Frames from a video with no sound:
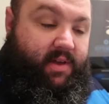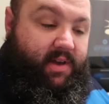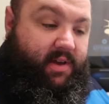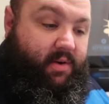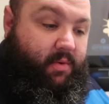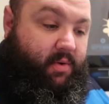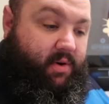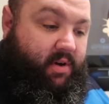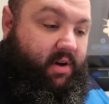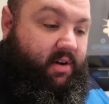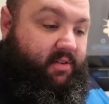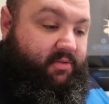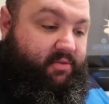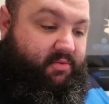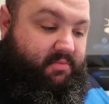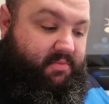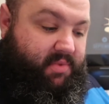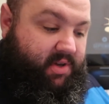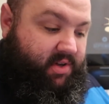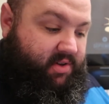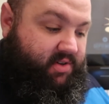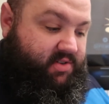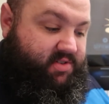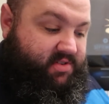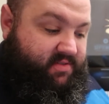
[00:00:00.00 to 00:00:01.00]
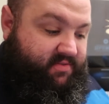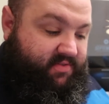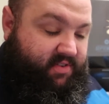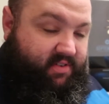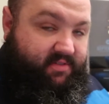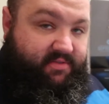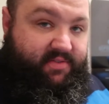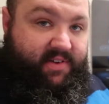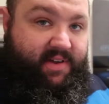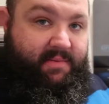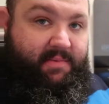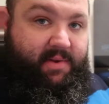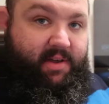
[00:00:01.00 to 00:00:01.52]
there quite often because I've
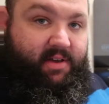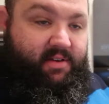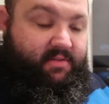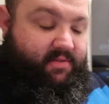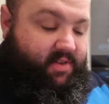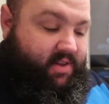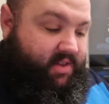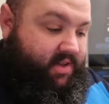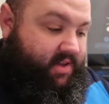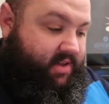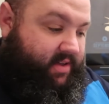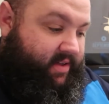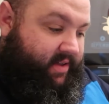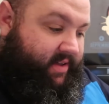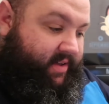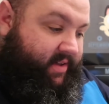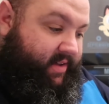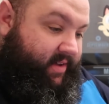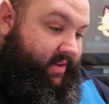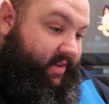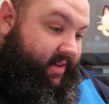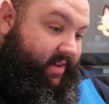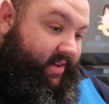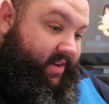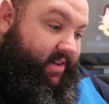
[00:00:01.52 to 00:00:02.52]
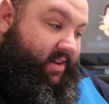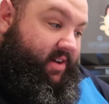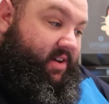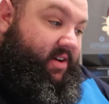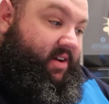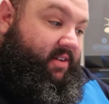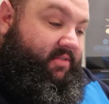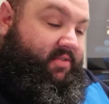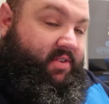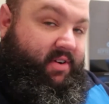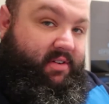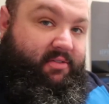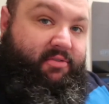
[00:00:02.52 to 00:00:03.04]
got family over there.
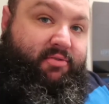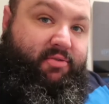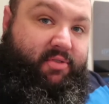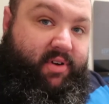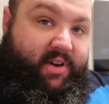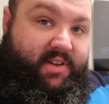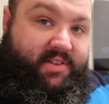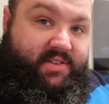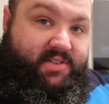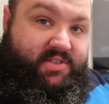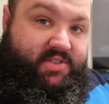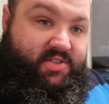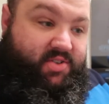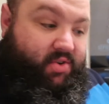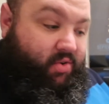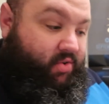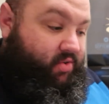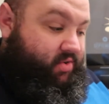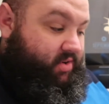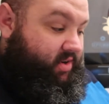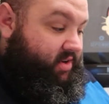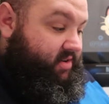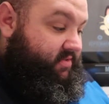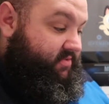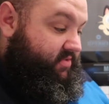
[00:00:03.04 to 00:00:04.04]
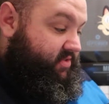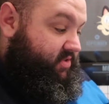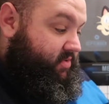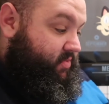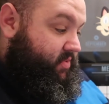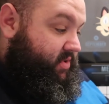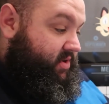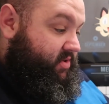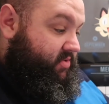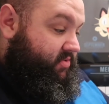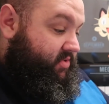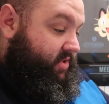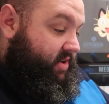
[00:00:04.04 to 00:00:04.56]
I've got friends all over the
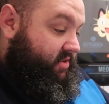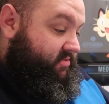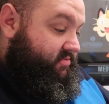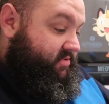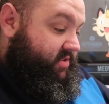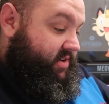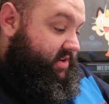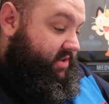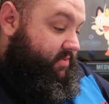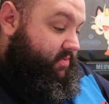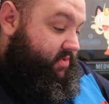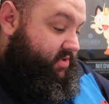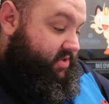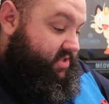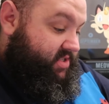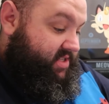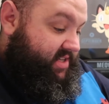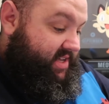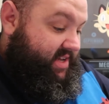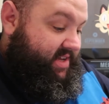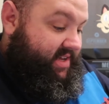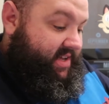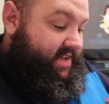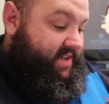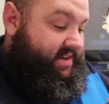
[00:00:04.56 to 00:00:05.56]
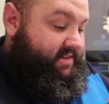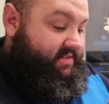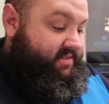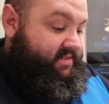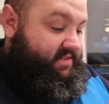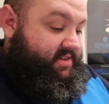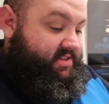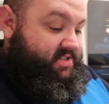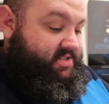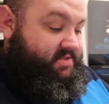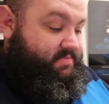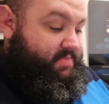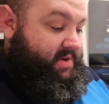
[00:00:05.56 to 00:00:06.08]
world that I really want to see again,
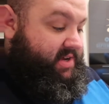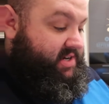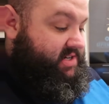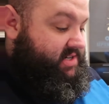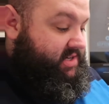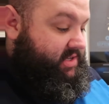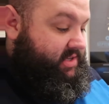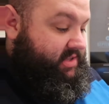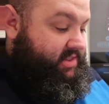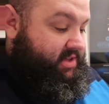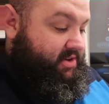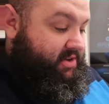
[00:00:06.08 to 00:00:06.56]
especially